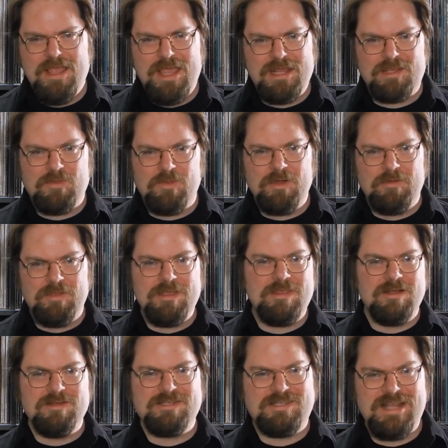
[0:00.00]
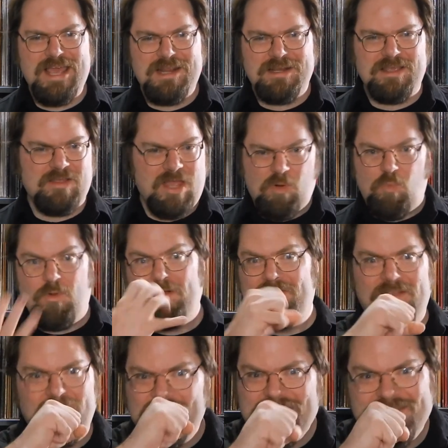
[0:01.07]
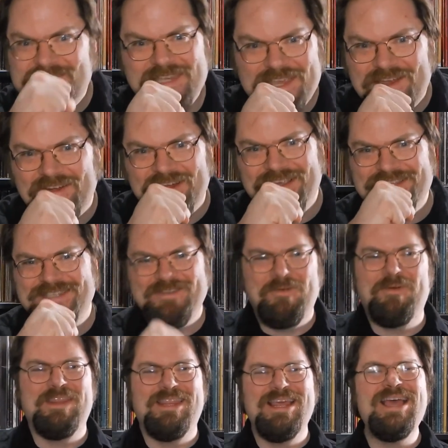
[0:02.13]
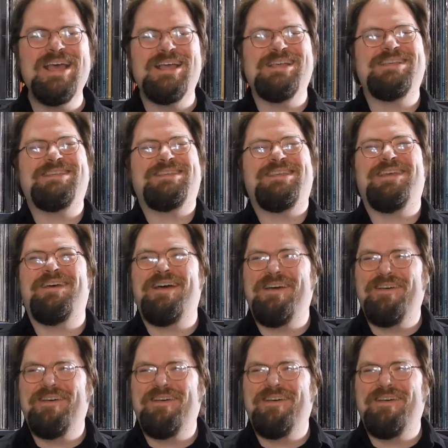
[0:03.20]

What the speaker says: And clearly they're standing like where the lead singer is doing this.